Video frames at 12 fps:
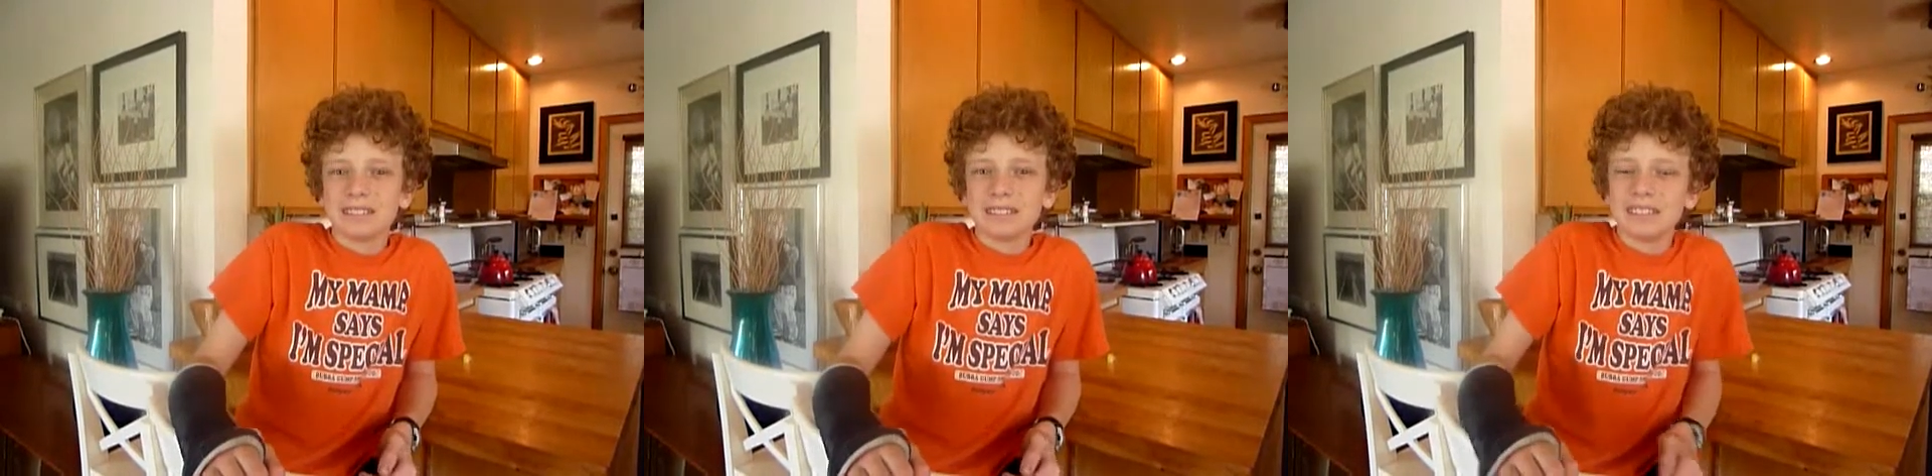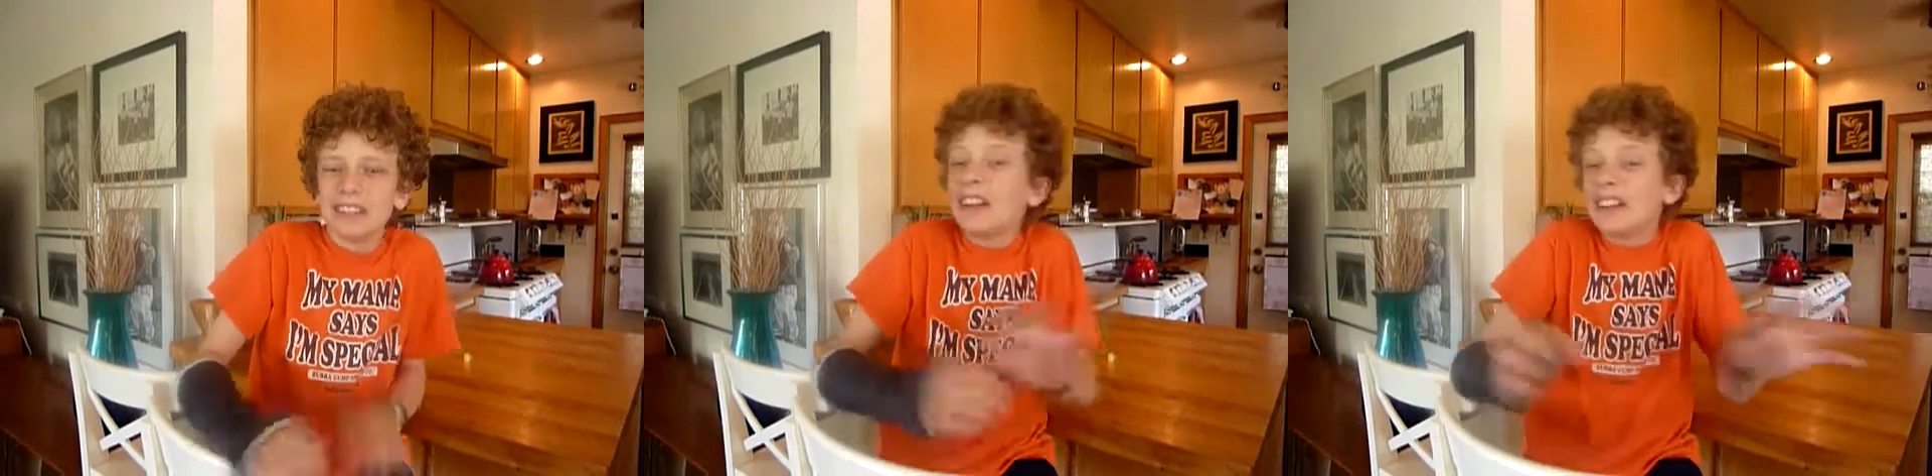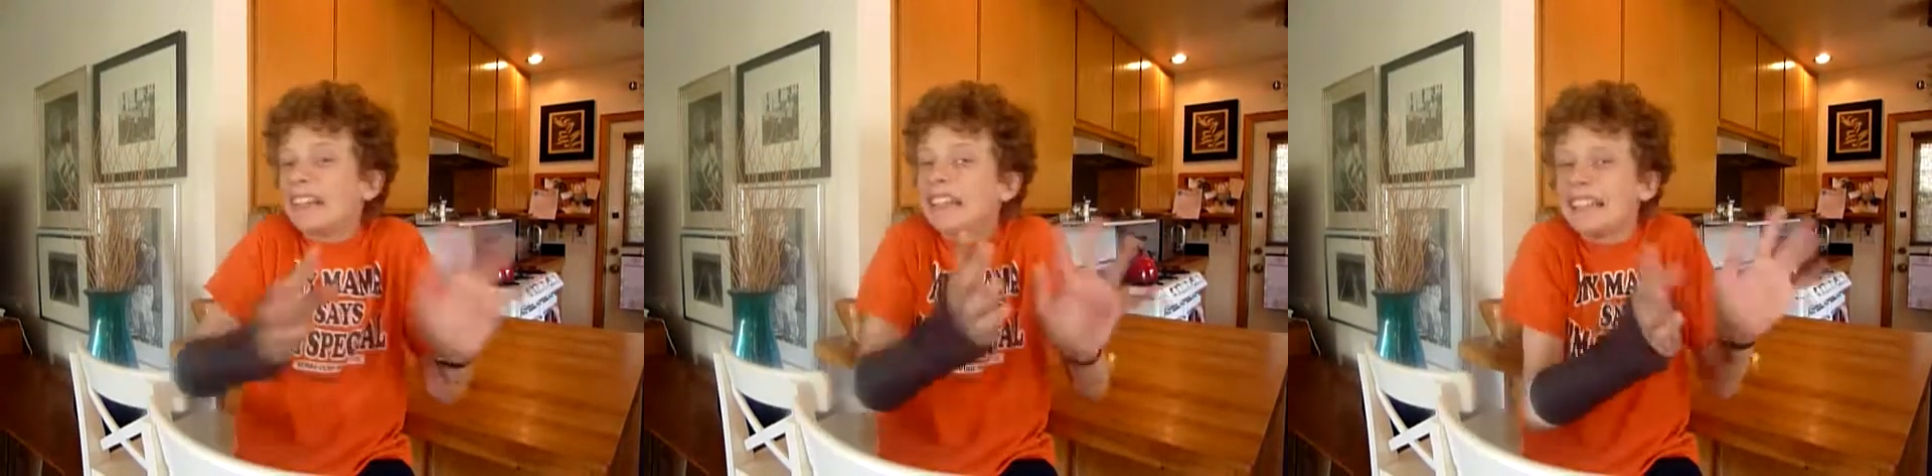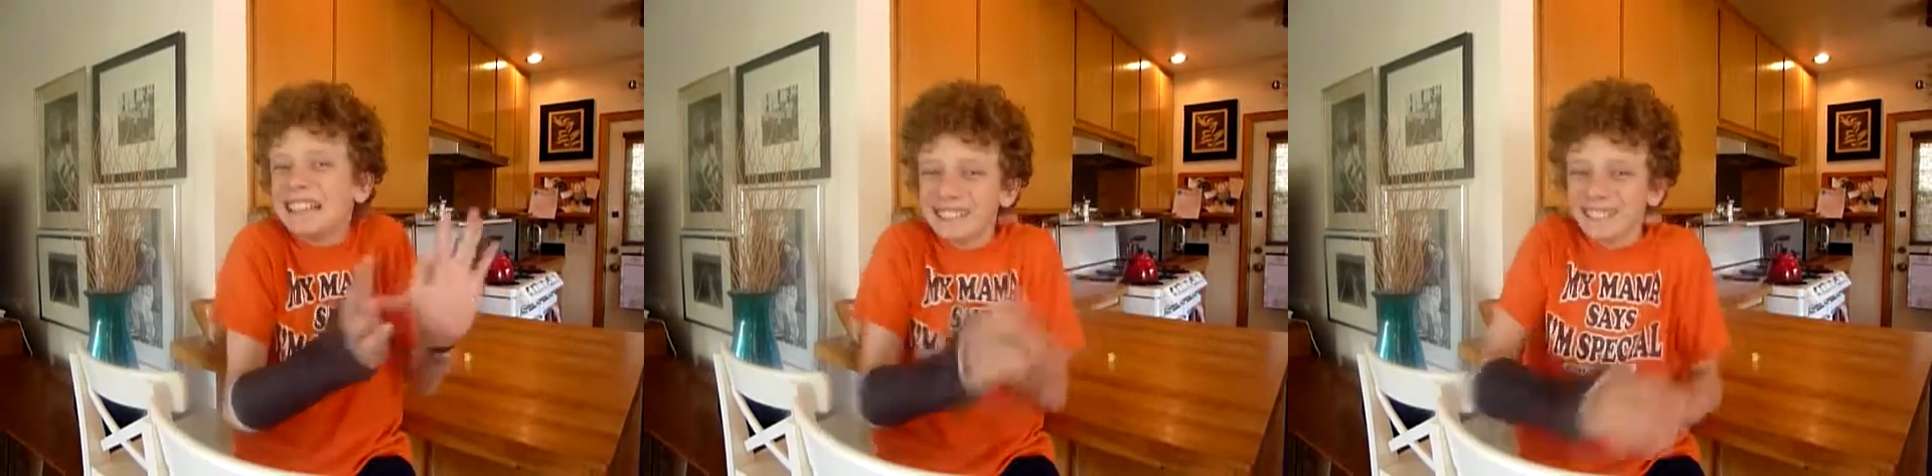
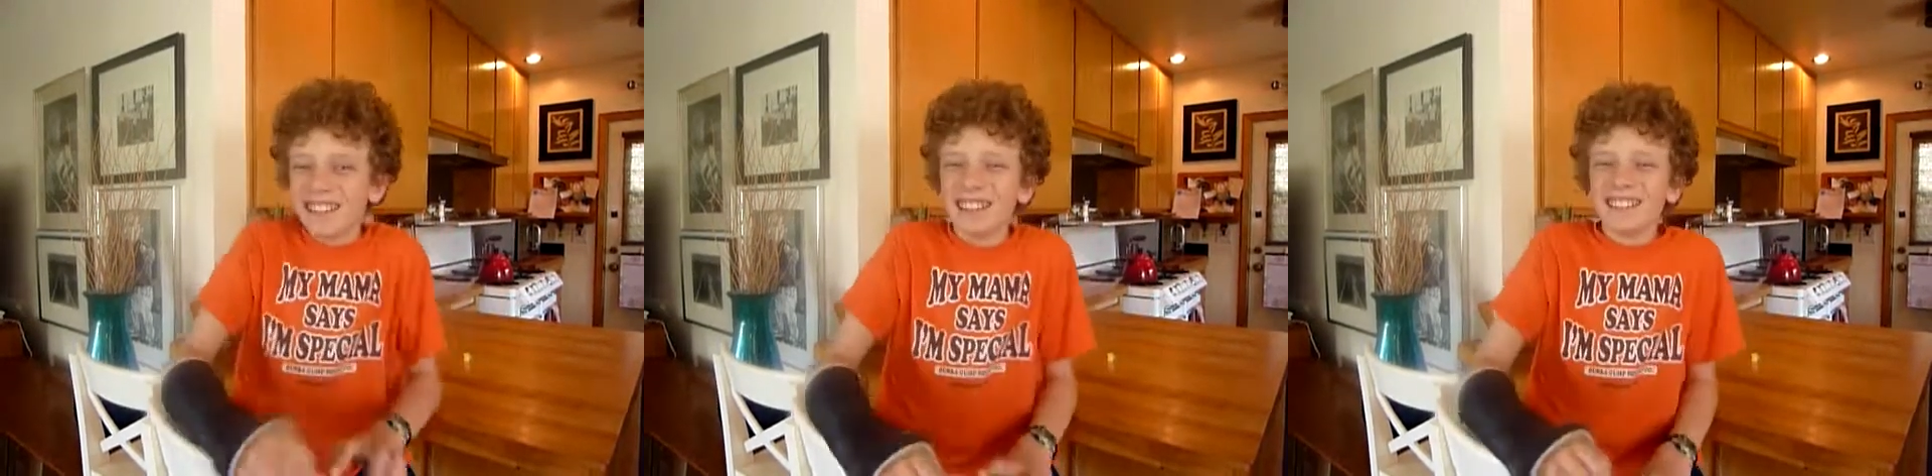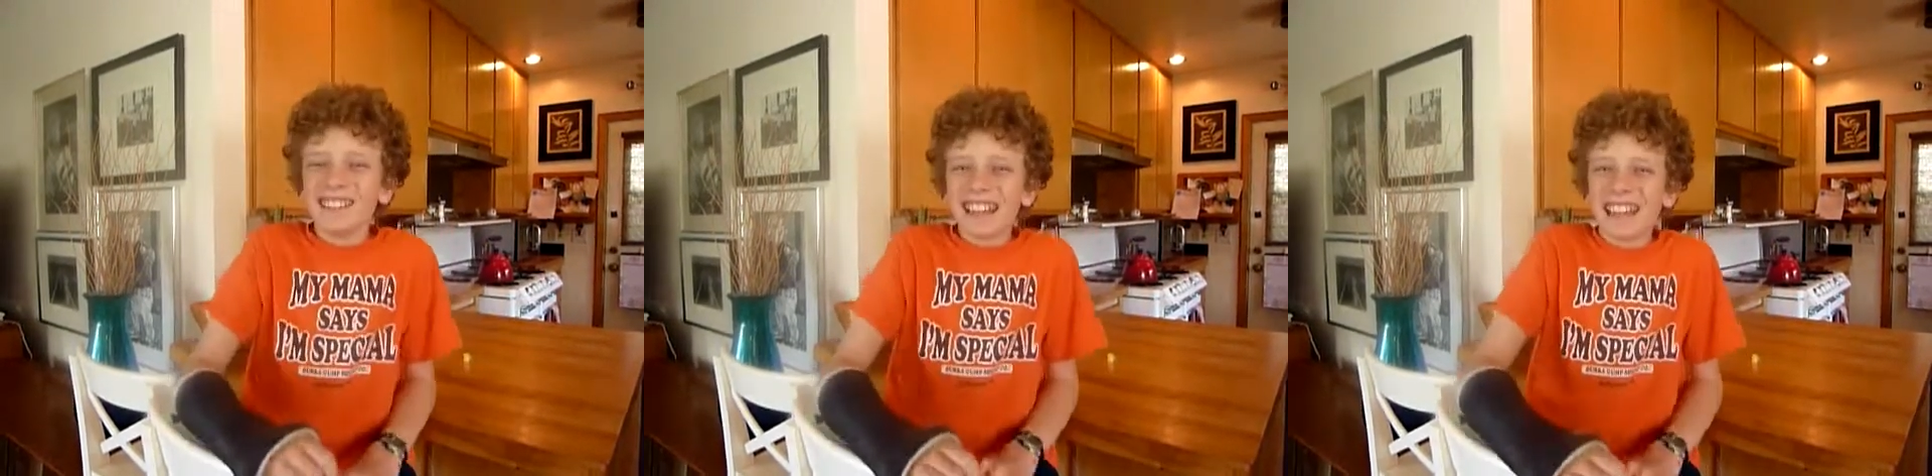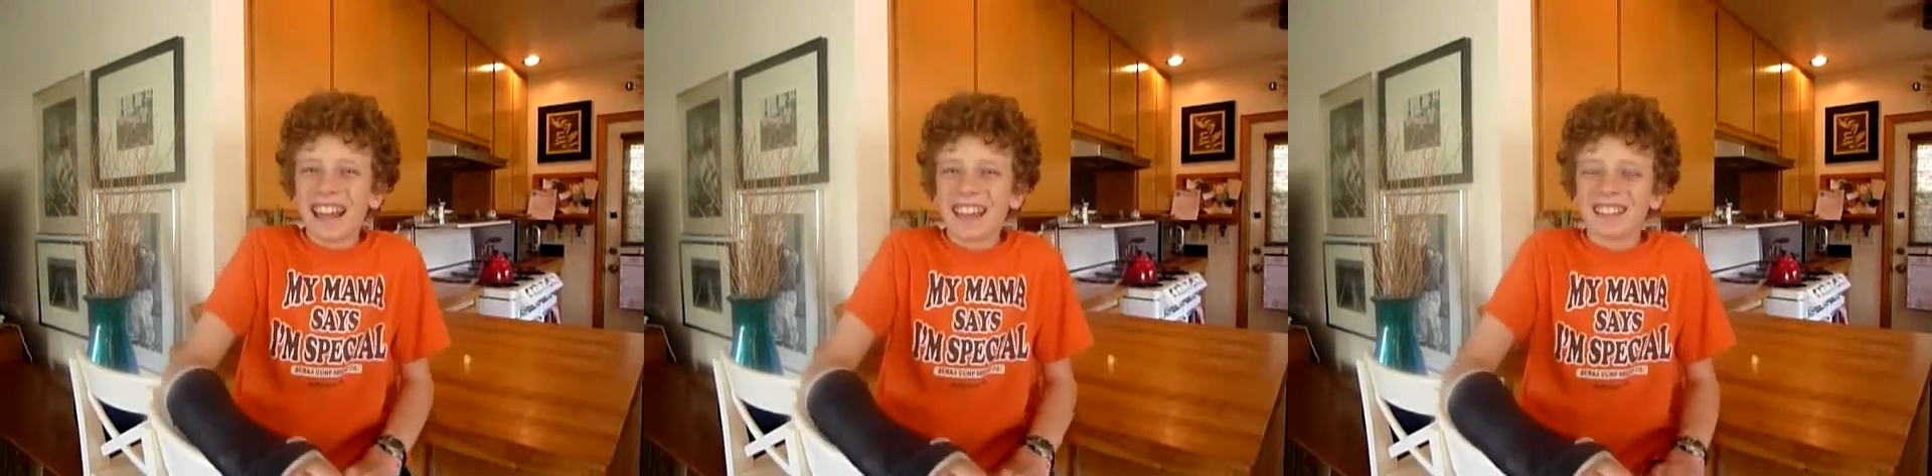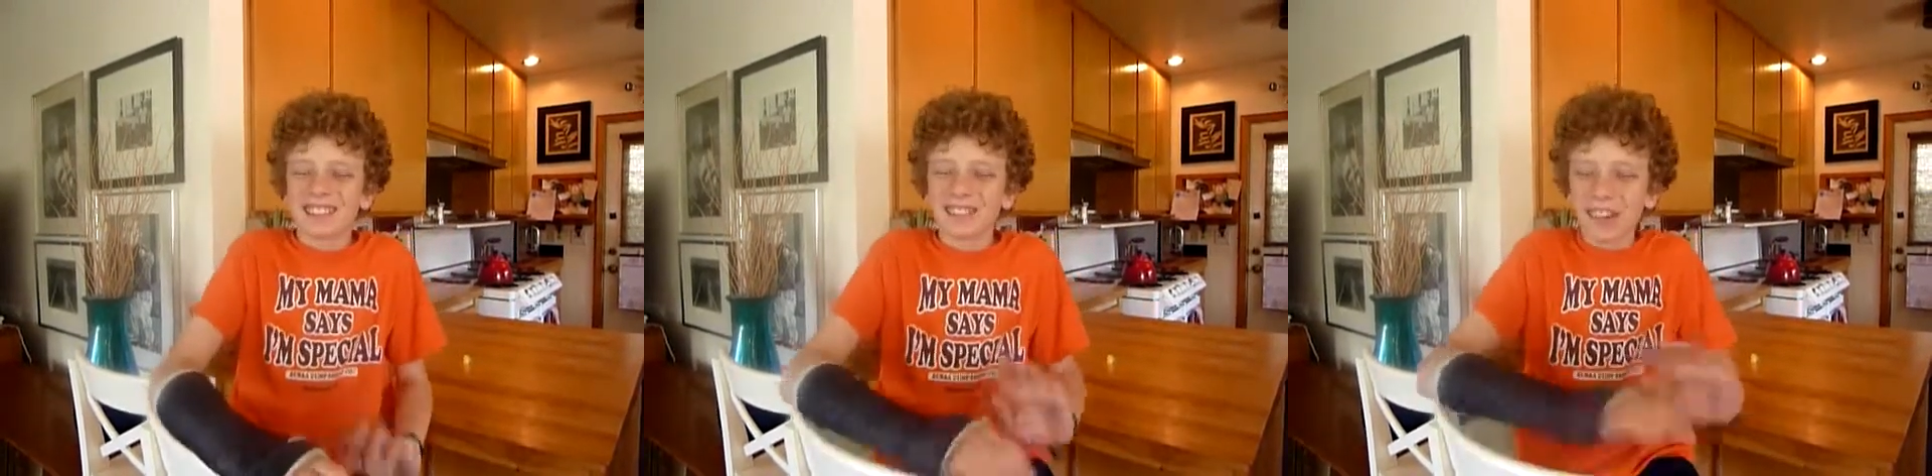grody, and I
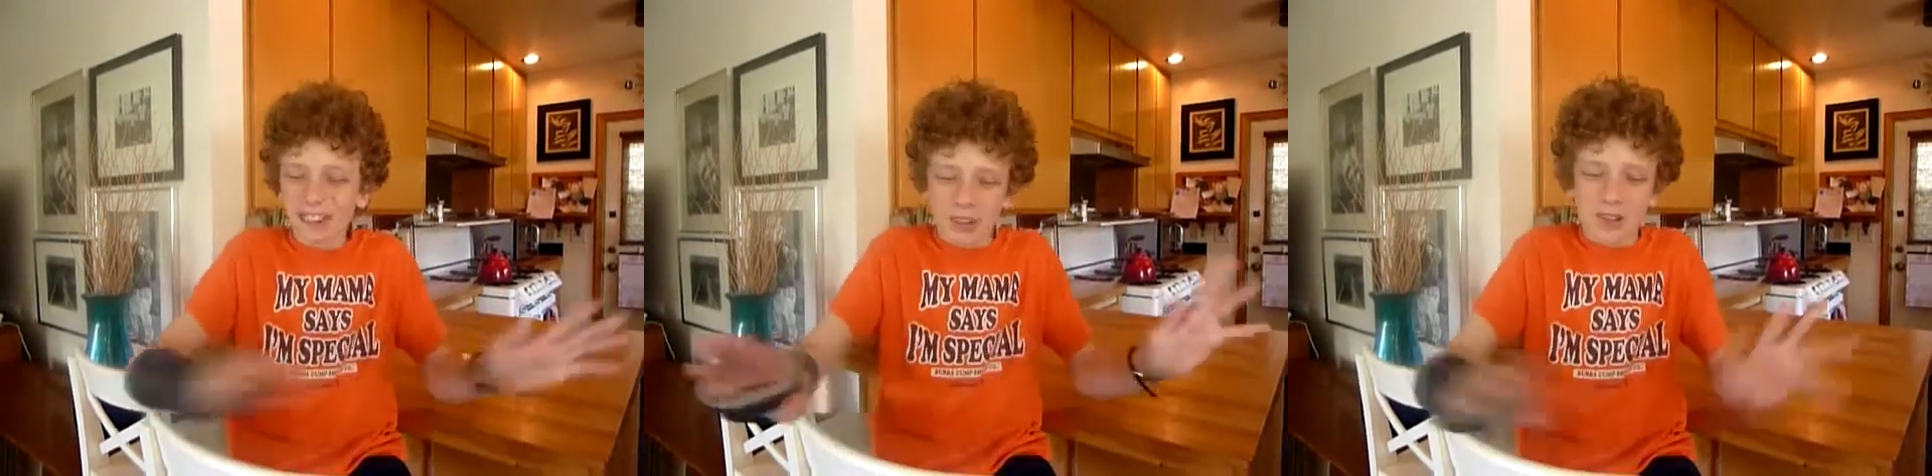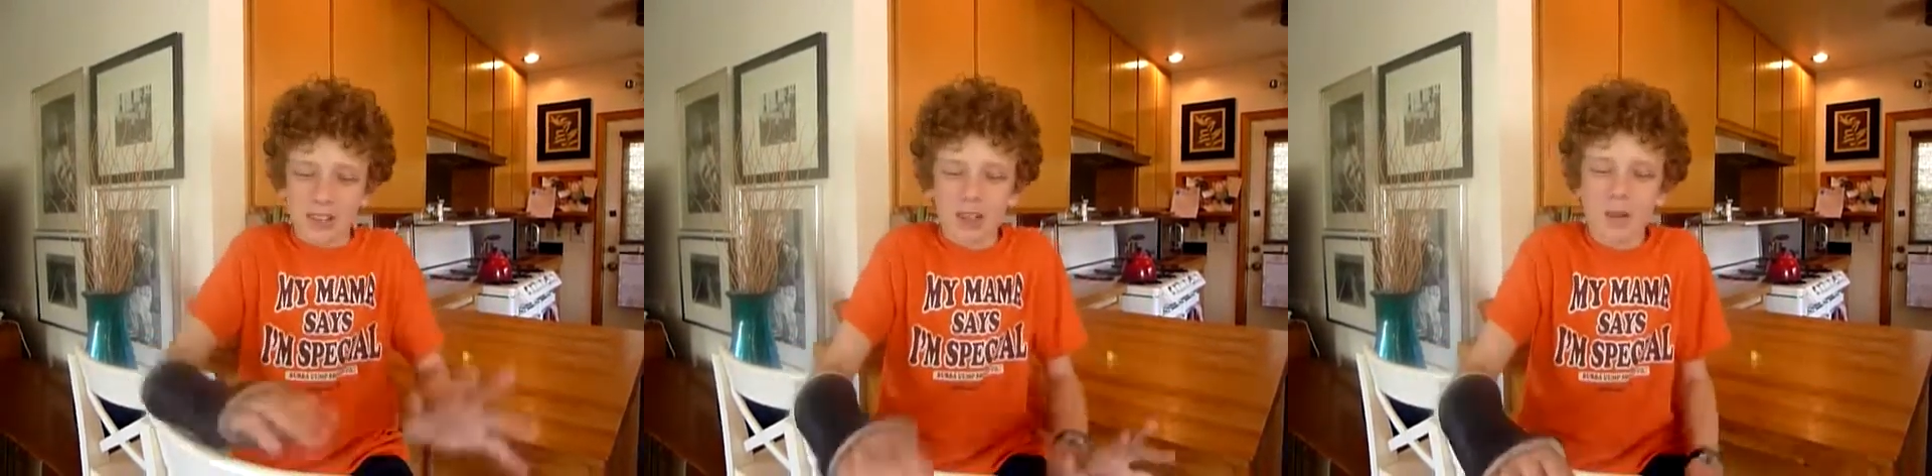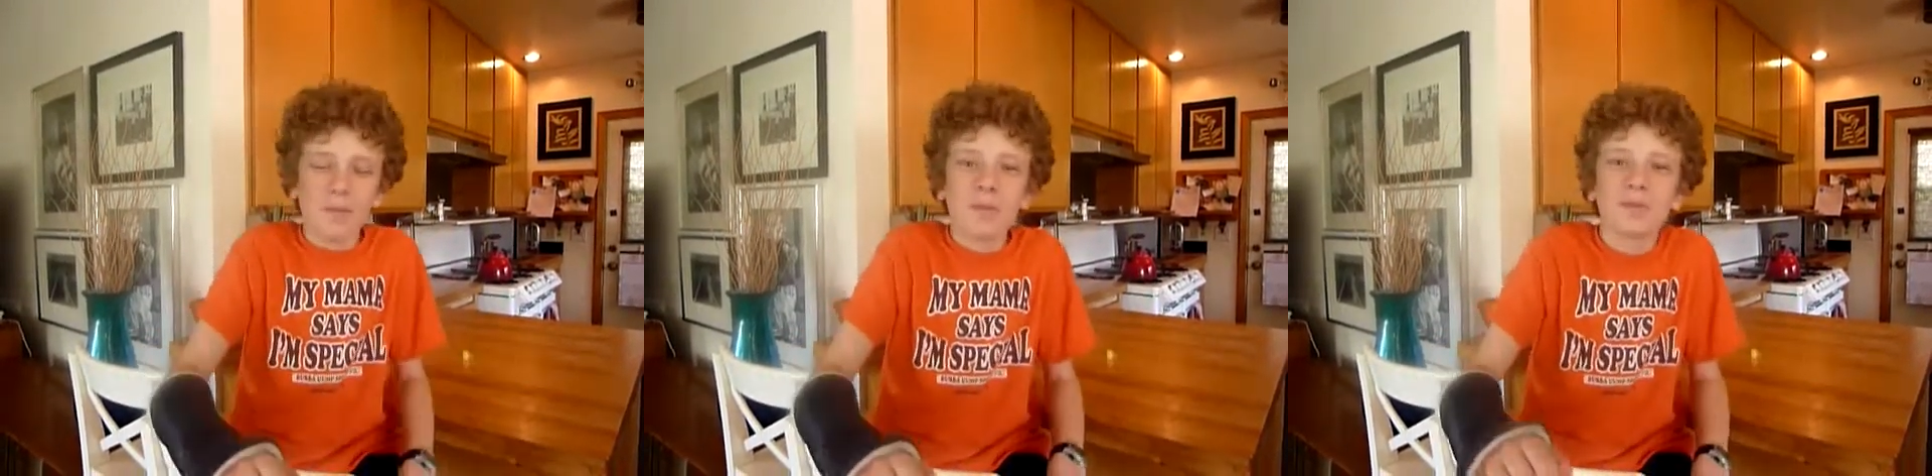just won't go near them.